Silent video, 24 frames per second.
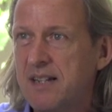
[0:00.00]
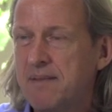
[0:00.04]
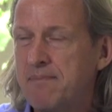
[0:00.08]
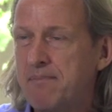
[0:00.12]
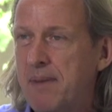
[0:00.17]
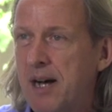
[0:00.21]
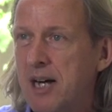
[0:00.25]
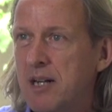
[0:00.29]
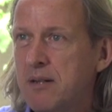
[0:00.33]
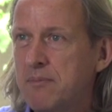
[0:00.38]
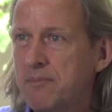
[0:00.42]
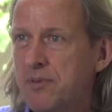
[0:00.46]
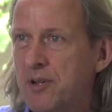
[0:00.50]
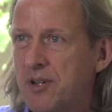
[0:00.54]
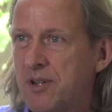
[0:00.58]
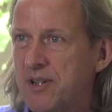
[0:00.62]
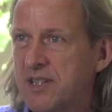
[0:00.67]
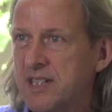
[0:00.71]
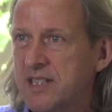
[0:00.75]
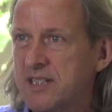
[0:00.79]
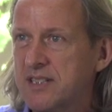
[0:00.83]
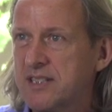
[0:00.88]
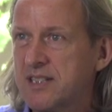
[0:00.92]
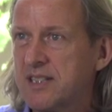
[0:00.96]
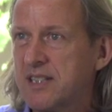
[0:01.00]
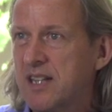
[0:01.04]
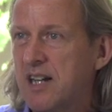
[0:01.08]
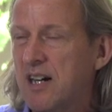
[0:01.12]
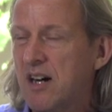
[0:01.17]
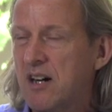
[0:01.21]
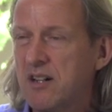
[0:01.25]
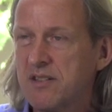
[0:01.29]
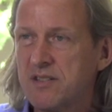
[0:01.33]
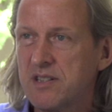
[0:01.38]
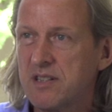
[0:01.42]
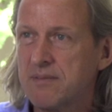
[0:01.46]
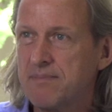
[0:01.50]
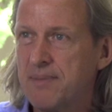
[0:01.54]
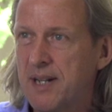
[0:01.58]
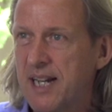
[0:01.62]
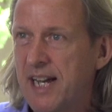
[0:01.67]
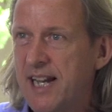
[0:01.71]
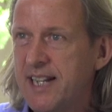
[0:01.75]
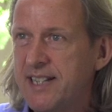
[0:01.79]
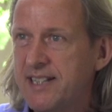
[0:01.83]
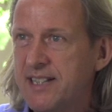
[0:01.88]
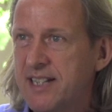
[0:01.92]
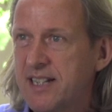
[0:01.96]
Melbourne, it's 100 by
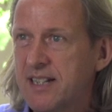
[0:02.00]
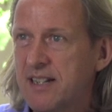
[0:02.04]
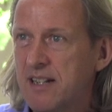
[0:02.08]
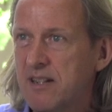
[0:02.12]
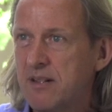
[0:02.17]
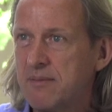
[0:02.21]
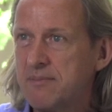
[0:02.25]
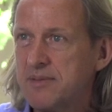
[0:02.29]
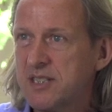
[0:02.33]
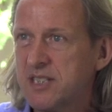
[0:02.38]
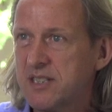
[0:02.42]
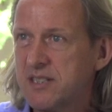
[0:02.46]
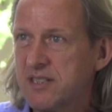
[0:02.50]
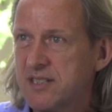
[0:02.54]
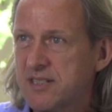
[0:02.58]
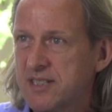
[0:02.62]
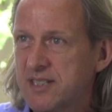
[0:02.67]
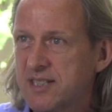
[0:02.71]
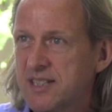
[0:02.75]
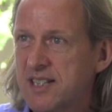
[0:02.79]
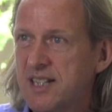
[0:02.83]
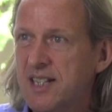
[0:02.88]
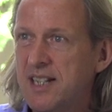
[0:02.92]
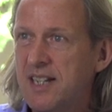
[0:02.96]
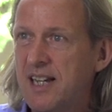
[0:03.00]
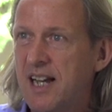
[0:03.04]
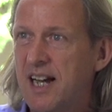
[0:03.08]
80 kilometers,